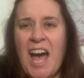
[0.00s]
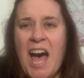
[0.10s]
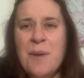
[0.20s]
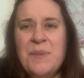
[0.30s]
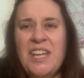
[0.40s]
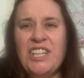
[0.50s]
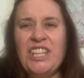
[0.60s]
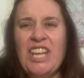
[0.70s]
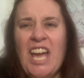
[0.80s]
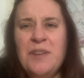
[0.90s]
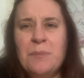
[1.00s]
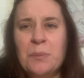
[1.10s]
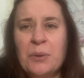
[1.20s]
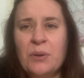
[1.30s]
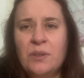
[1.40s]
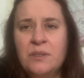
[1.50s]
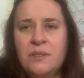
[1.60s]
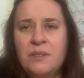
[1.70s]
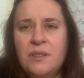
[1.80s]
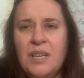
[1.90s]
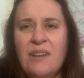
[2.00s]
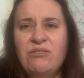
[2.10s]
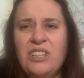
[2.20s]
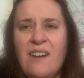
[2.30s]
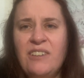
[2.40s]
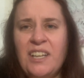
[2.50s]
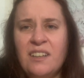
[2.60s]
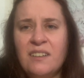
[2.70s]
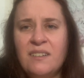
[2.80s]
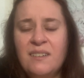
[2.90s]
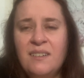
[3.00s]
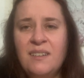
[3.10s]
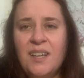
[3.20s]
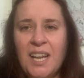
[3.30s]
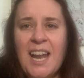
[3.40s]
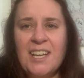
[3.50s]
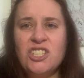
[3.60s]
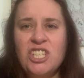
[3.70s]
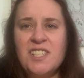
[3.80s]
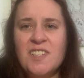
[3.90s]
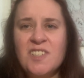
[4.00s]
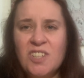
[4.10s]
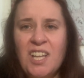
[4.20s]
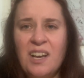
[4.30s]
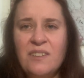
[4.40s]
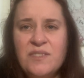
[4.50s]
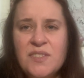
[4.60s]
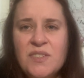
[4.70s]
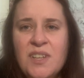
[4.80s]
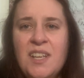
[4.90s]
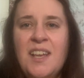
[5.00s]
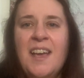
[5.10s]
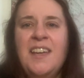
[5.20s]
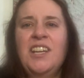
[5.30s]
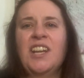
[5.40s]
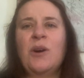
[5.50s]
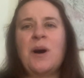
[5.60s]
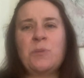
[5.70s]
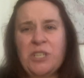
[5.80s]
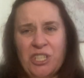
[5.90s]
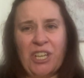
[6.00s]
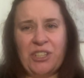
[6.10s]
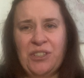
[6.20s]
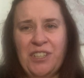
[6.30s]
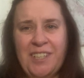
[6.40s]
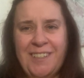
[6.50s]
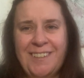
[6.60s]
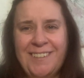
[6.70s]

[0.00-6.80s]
I'm incapable of loving like Jesus loves. You know, I wish I could.